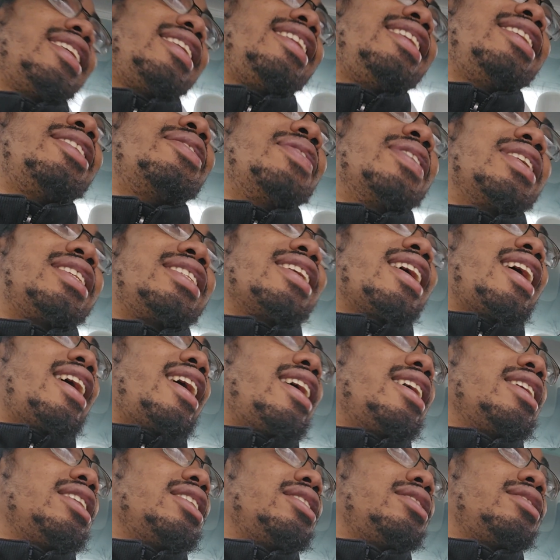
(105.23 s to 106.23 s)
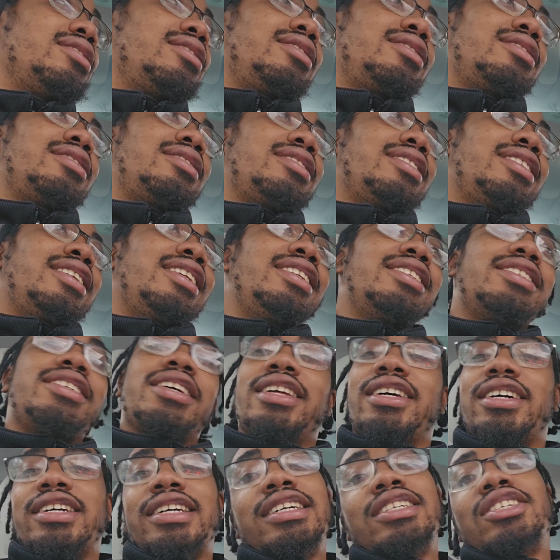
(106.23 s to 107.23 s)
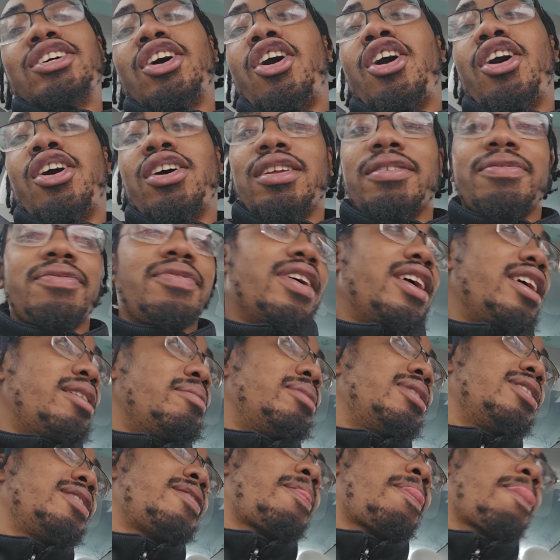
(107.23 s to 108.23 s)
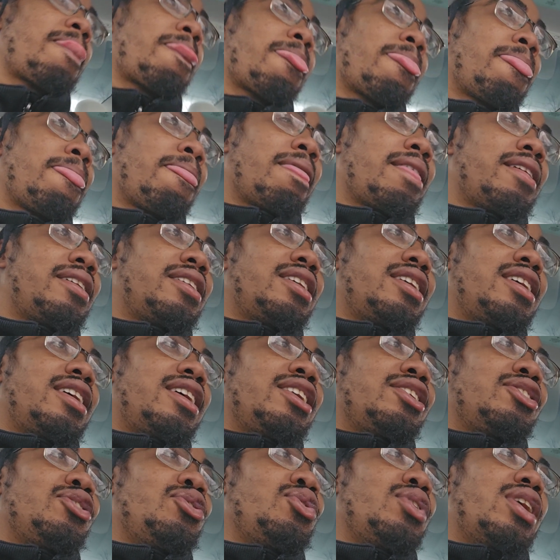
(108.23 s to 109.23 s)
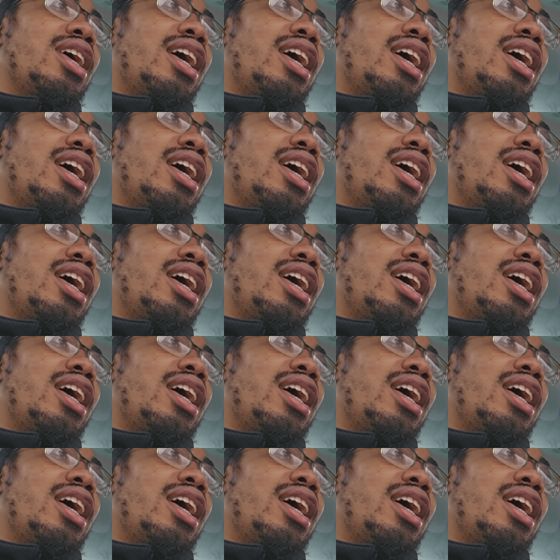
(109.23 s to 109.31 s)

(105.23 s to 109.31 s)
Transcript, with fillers: he retired. He's a he's a Hall of Famer. You